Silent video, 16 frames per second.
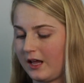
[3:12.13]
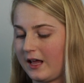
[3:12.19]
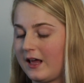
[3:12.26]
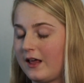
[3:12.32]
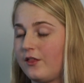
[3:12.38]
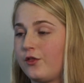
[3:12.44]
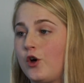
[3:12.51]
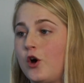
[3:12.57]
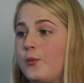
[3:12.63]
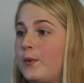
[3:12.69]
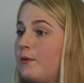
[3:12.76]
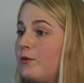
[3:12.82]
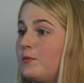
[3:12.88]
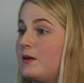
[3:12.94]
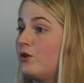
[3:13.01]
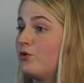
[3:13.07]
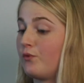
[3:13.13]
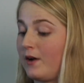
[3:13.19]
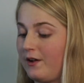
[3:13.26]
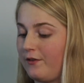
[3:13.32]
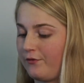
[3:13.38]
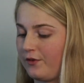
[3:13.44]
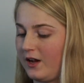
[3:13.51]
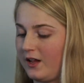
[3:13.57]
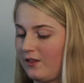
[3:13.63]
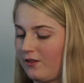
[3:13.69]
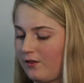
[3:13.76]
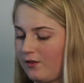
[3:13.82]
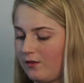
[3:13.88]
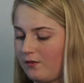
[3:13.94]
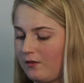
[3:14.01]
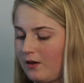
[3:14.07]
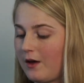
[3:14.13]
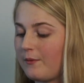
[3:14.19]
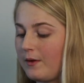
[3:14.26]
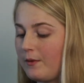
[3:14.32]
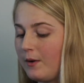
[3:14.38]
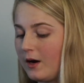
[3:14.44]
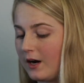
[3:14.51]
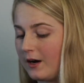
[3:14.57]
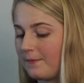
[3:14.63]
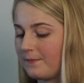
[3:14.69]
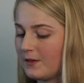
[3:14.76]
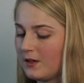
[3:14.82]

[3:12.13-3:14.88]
and thought we would be great friends. And we were.